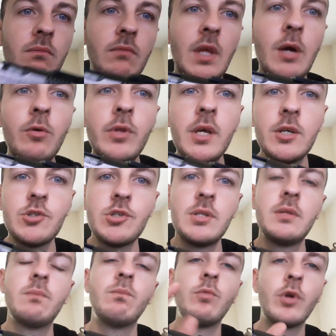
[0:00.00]
I would
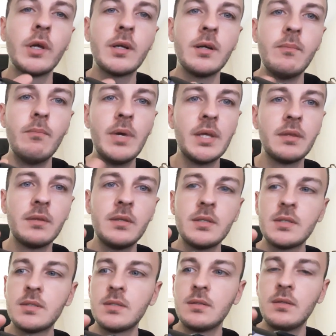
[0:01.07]
actually recommend
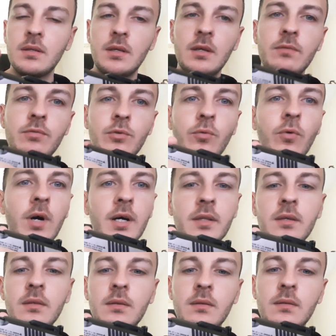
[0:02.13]
this if you
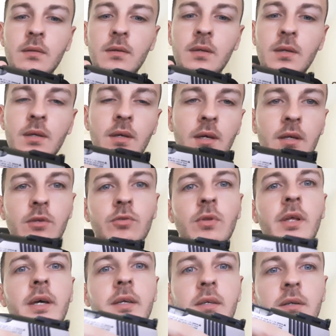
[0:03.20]
want it and you
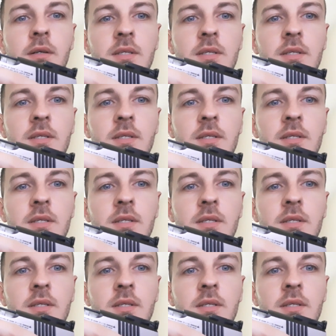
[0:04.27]
like it